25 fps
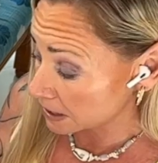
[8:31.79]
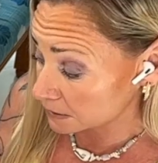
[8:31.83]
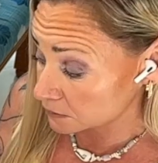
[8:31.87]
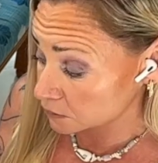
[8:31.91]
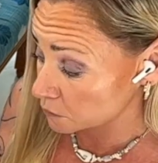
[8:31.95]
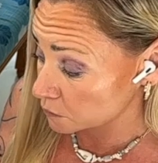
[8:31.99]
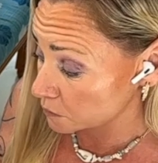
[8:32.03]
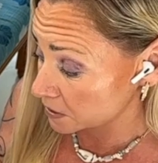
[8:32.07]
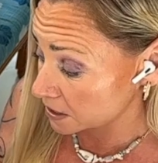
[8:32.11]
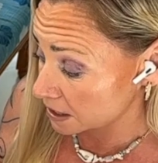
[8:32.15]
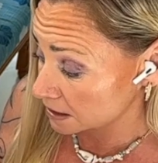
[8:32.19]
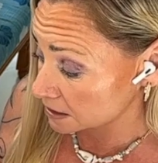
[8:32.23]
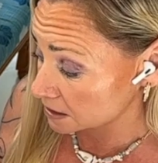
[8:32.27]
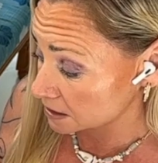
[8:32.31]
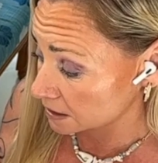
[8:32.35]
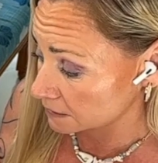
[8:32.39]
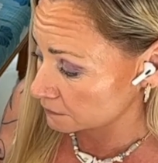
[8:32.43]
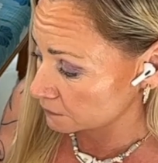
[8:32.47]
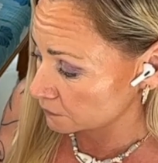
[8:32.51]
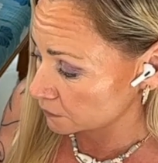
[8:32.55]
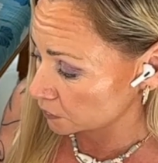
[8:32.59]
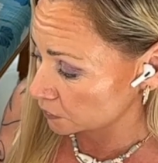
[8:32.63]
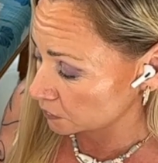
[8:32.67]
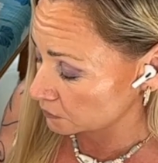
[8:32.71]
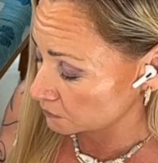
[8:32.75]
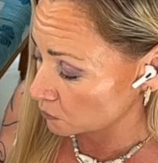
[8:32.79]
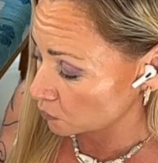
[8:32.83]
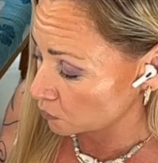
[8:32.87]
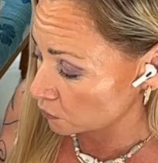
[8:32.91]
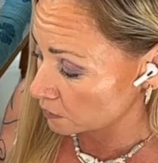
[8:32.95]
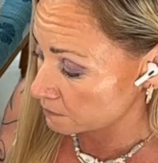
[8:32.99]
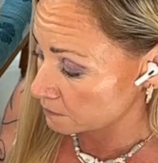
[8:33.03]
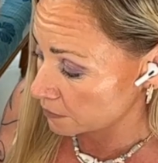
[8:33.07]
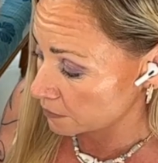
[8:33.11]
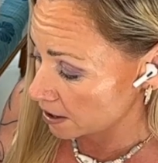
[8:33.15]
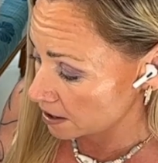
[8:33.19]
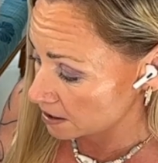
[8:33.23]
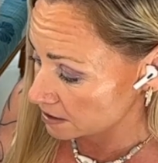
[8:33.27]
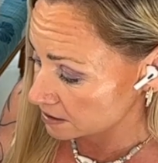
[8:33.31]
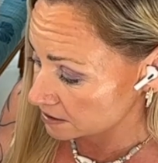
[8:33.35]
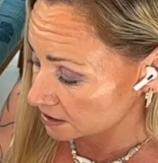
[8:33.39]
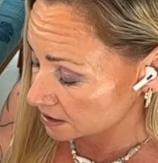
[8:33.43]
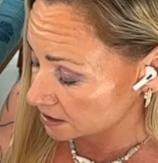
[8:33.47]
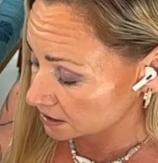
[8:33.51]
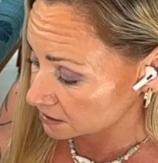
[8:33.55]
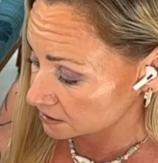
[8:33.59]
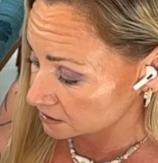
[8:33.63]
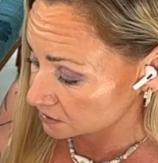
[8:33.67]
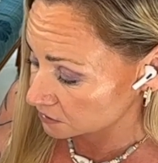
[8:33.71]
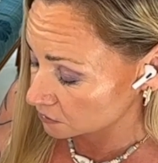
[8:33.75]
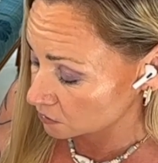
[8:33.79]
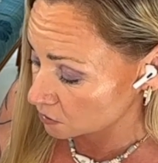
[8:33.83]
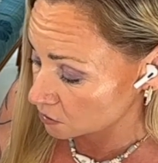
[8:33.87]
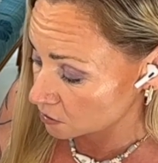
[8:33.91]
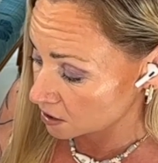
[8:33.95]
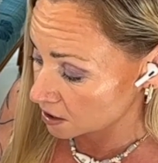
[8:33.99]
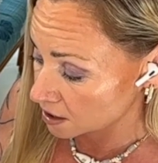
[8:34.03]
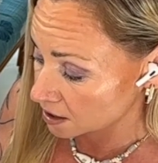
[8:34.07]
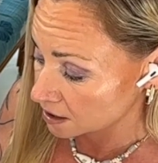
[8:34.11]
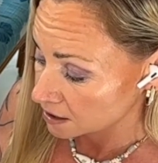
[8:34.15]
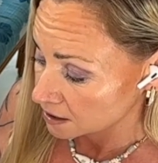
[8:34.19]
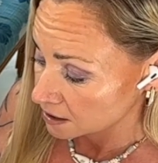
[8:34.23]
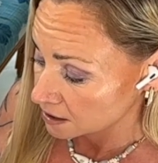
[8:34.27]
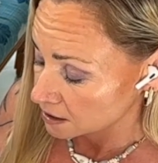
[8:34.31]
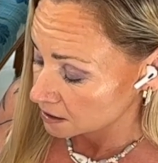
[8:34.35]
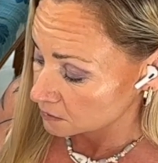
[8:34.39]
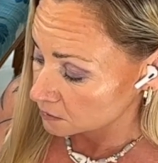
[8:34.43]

Perhaps you've been asking for more abundance, or